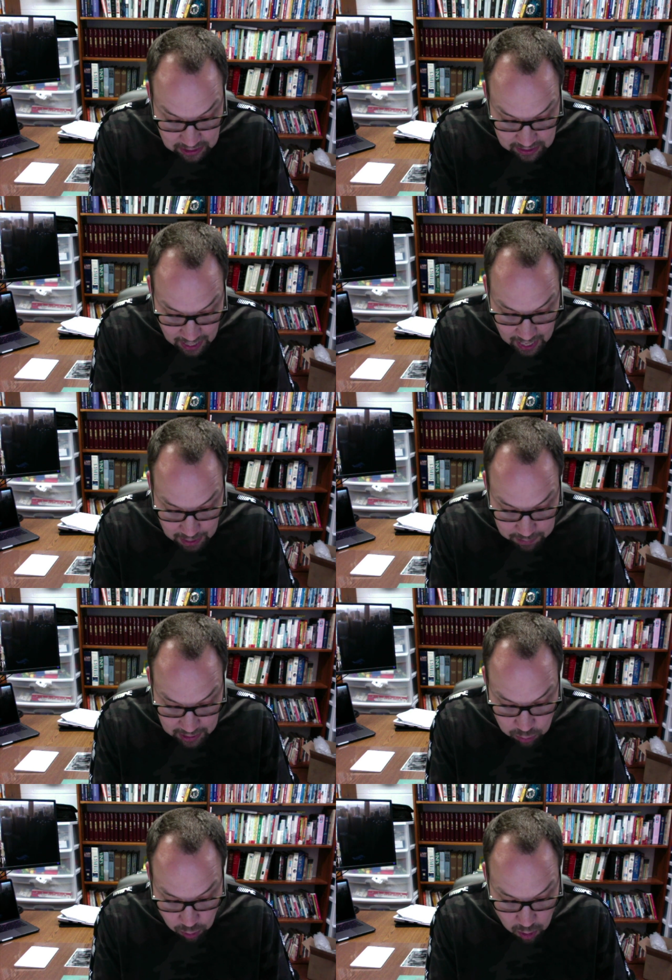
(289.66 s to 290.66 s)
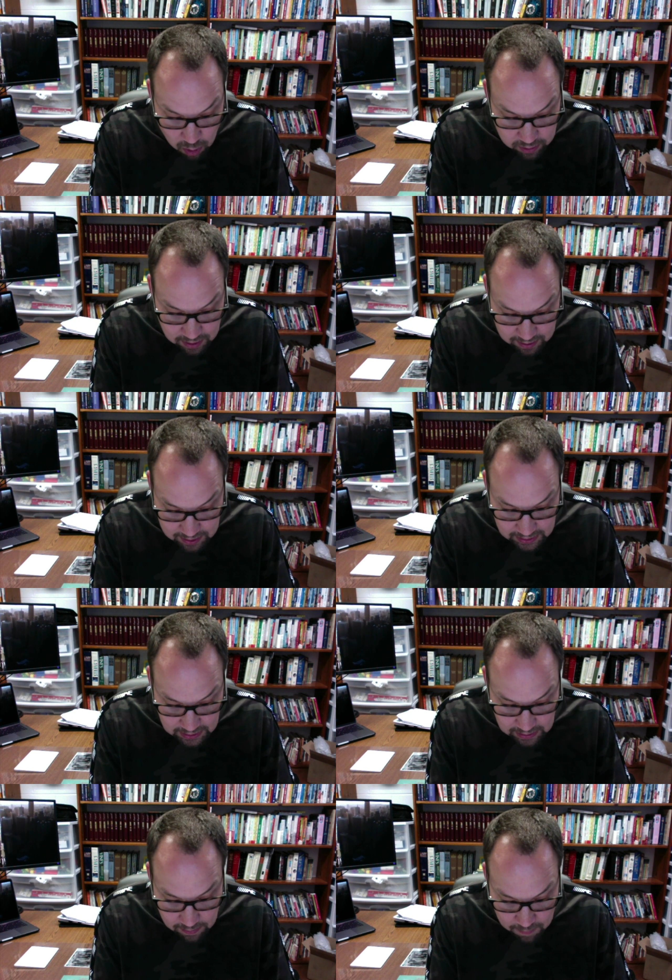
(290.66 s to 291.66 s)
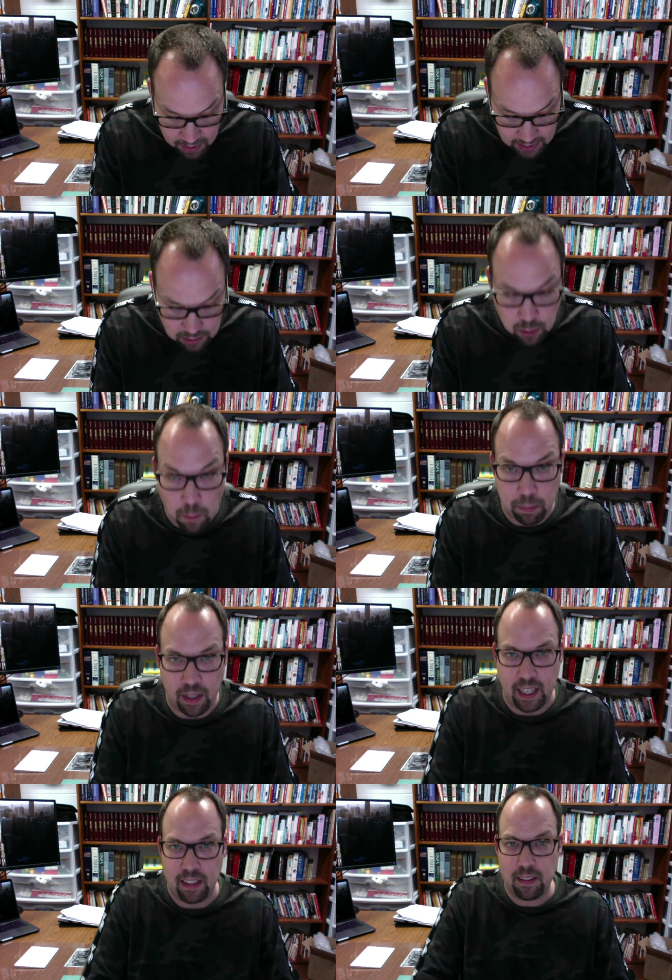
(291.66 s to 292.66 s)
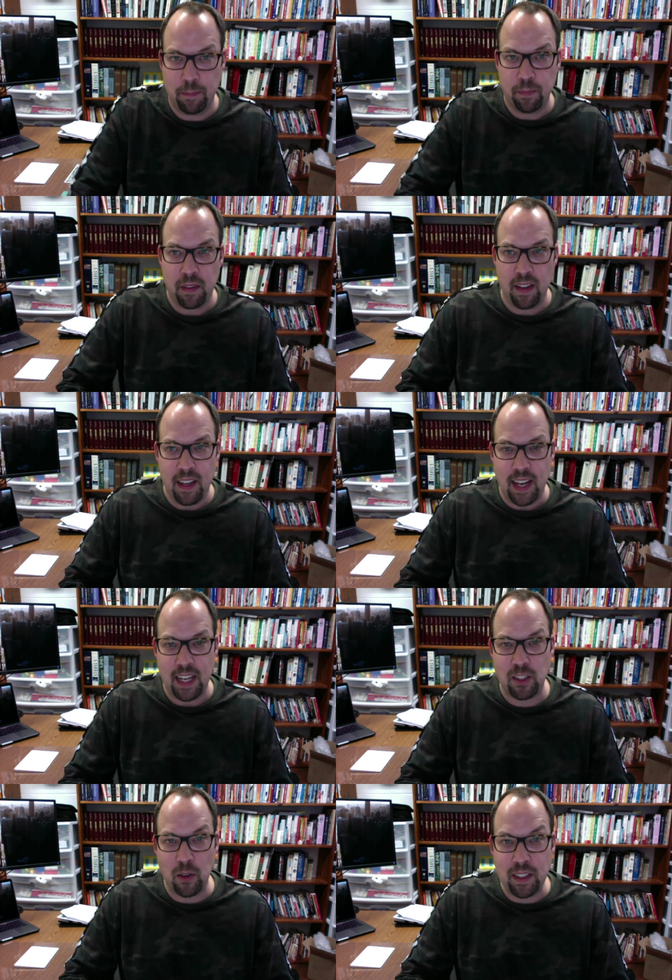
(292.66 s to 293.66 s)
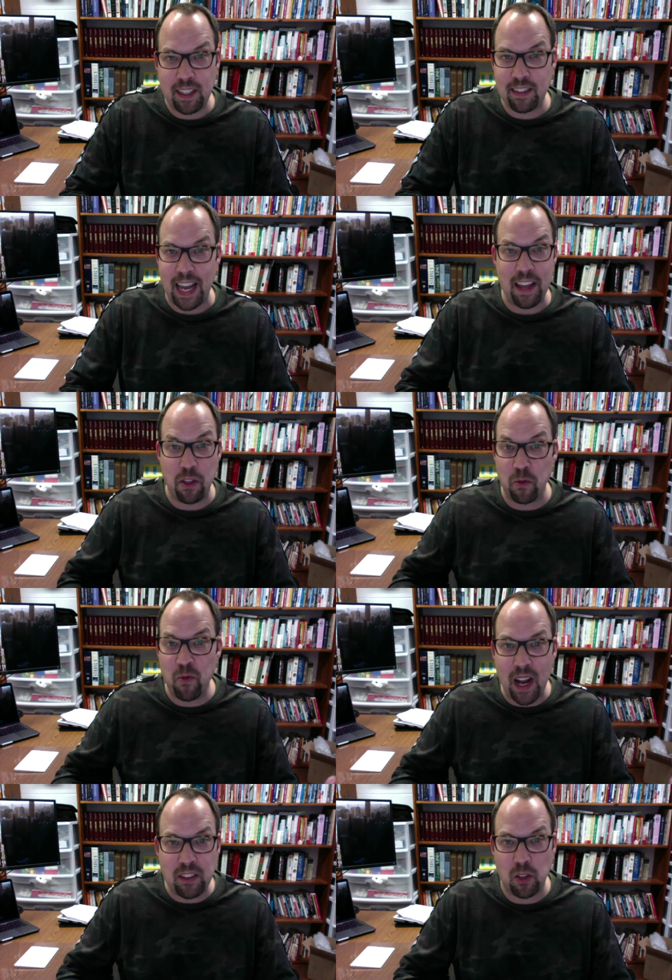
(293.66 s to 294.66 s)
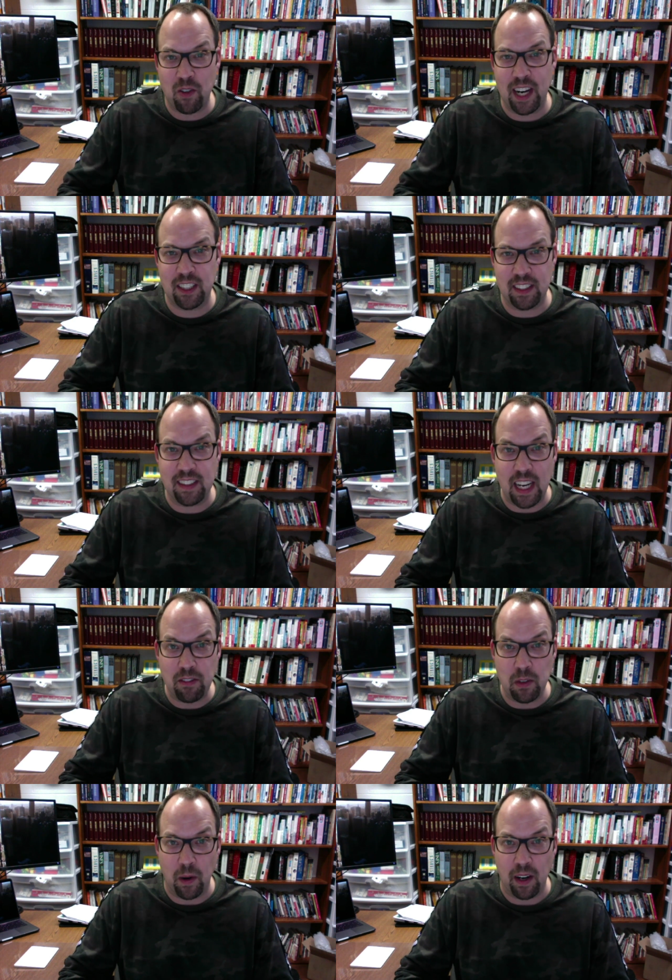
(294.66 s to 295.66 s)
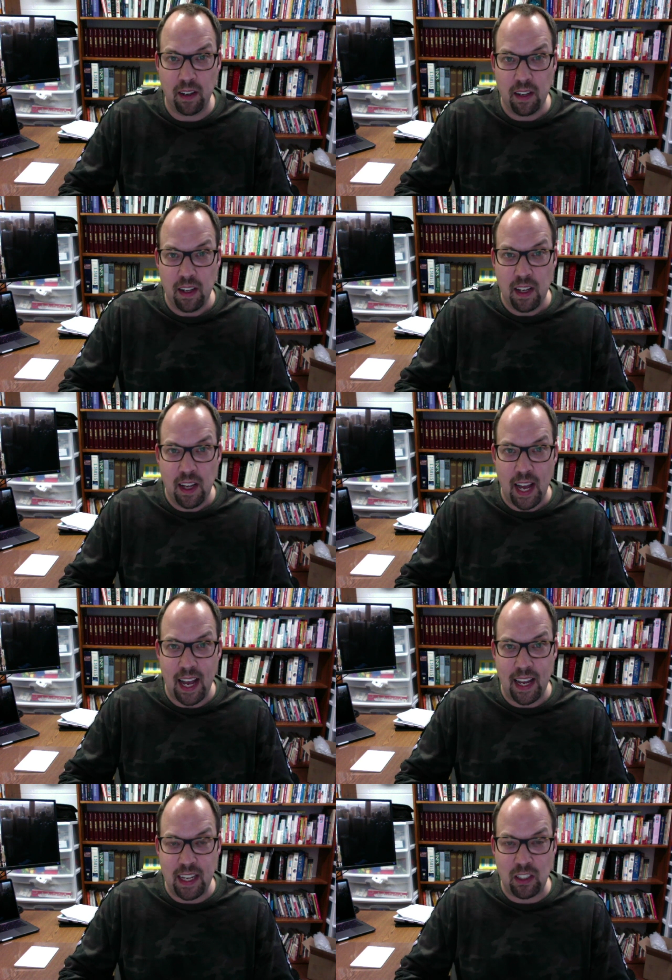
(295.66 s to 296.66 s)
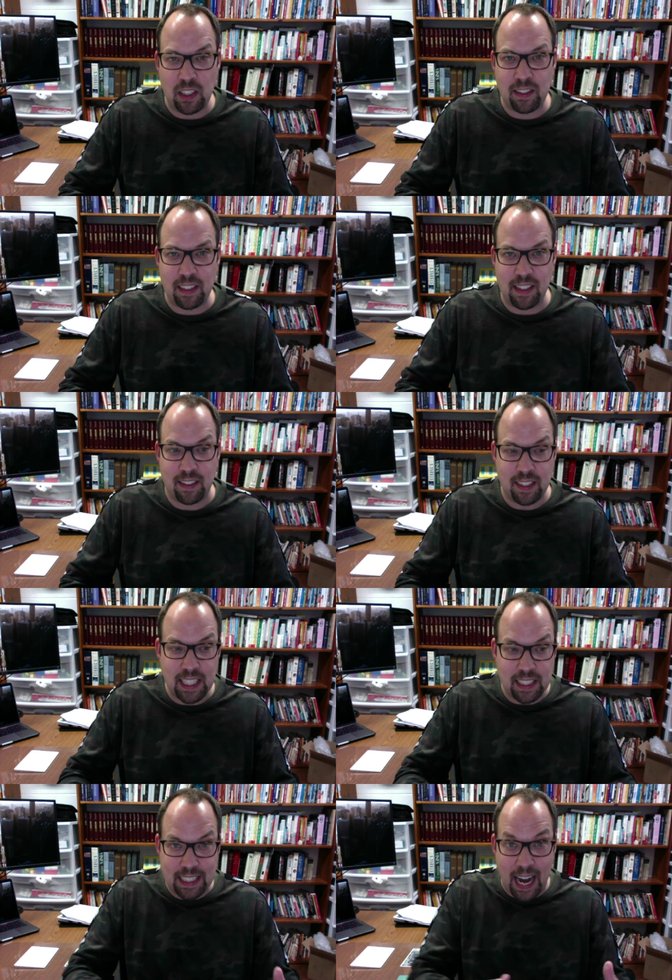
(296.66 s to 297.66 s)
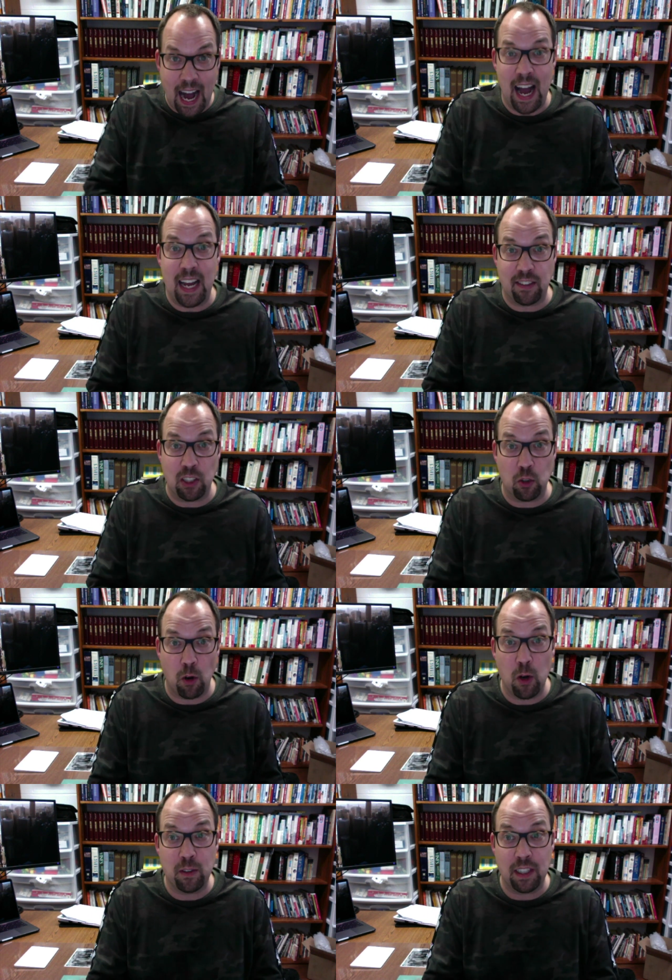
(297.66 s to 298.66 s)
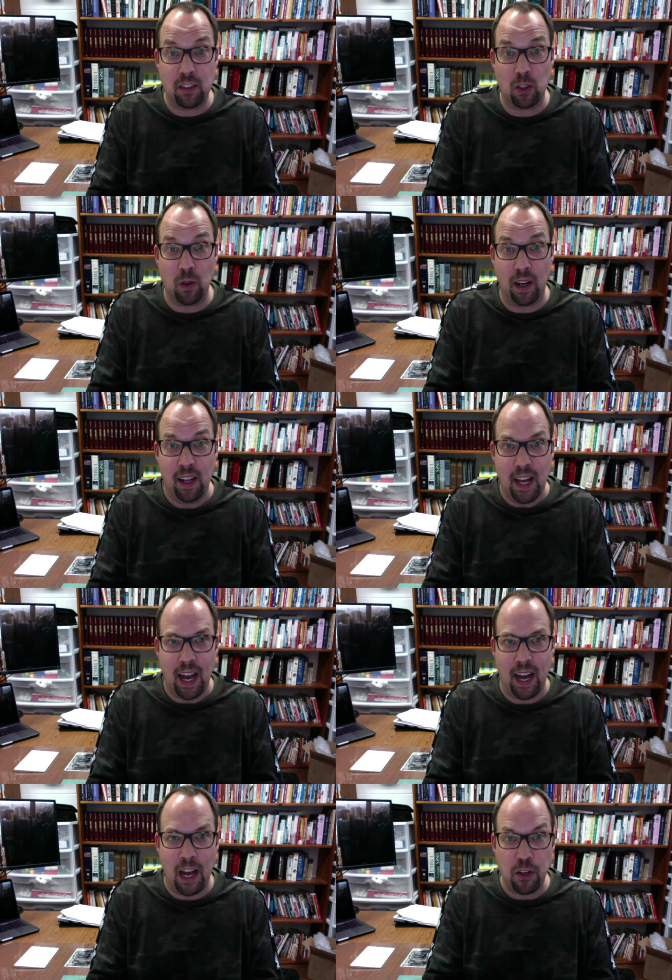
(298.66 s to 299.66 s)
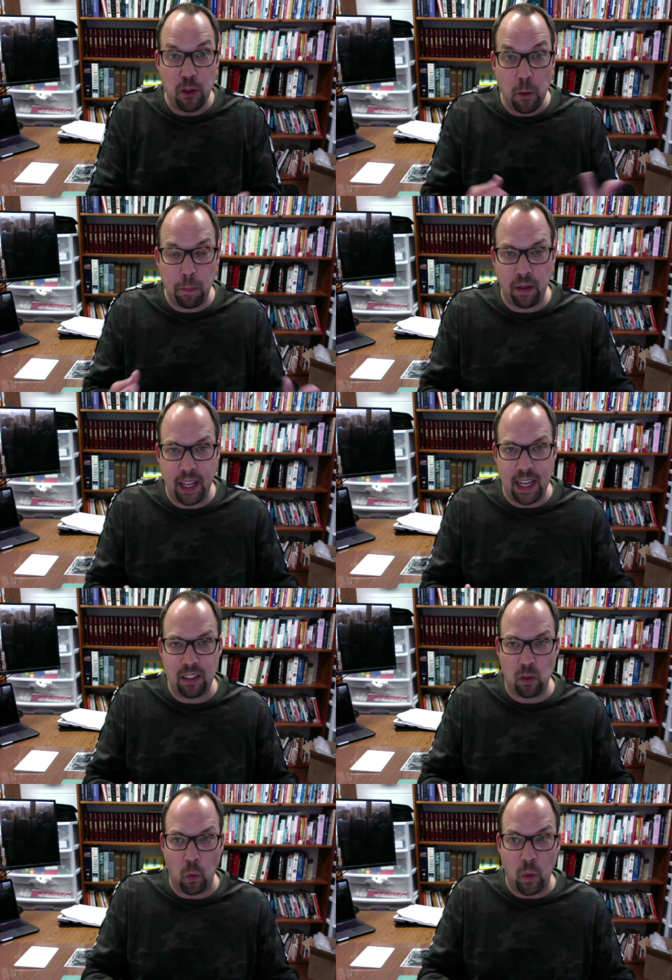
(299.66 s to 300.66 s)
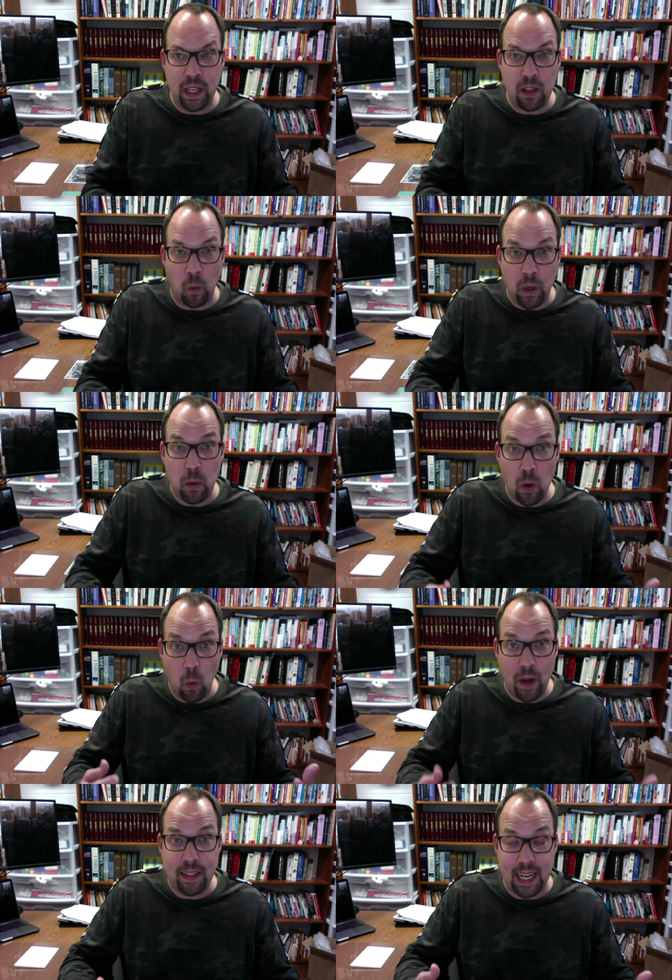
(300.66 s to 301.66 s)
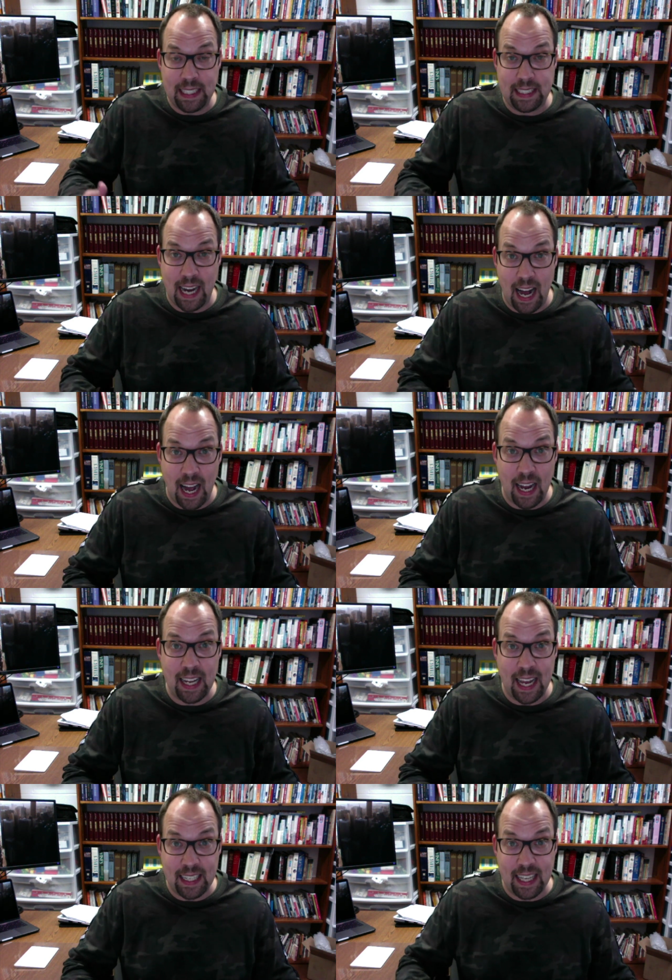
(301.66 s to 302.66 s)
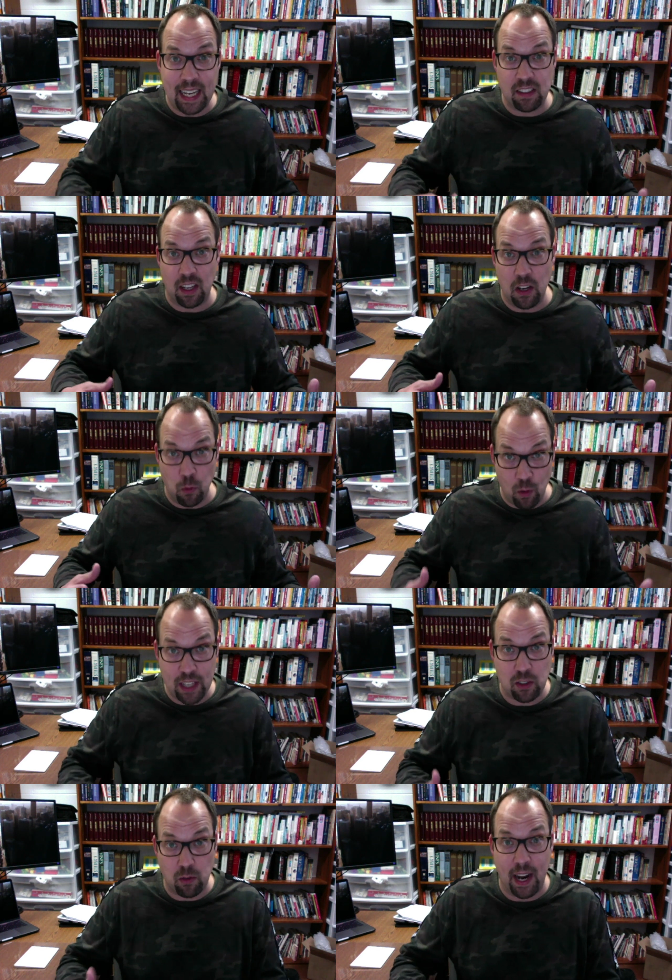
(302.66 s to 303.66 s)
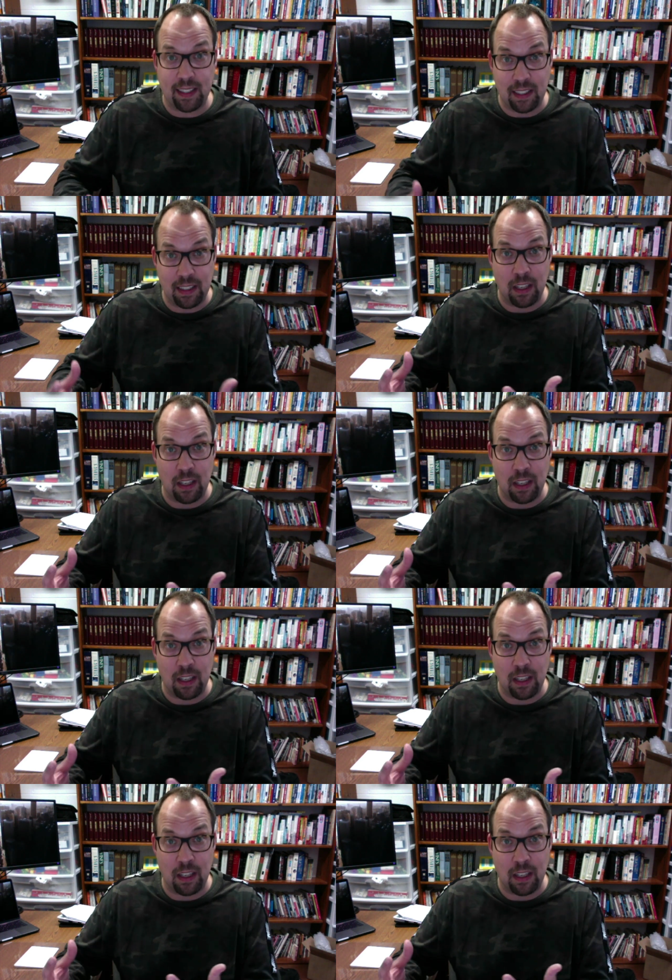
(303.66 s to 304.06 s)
time he grows a seed into a plant. And so he says, hey, the resurrection's everywhere. And just as the seed dies and grows into a, a new plant, we, we will one day die and get resurrected